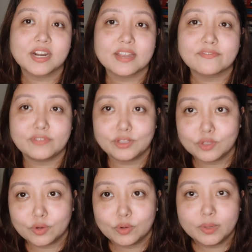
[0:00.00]
If you
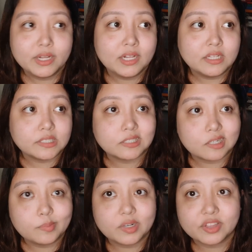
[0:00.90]
know
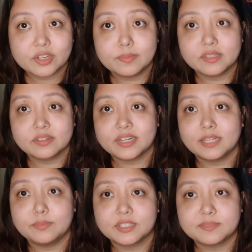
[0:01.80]
some other middle
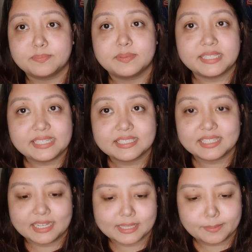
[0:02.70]
grade books, please
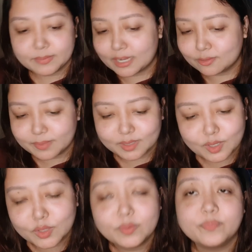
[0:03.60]
link them down
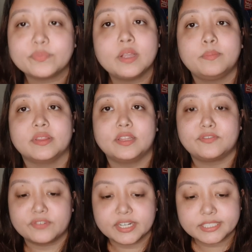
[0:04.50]
below. But the
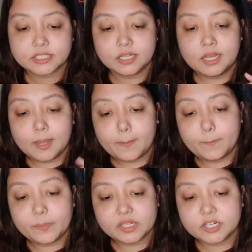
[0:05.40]
first
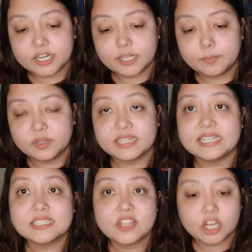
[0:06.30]
middle grade book
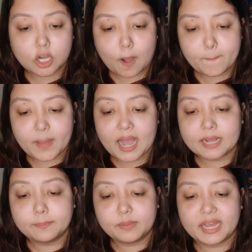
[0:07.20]
is The
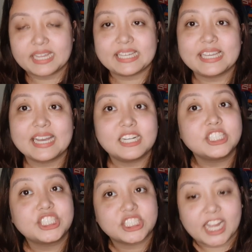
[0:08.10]
Comeback by E.L.
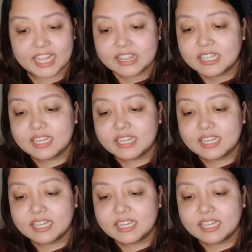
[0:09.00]
Shen.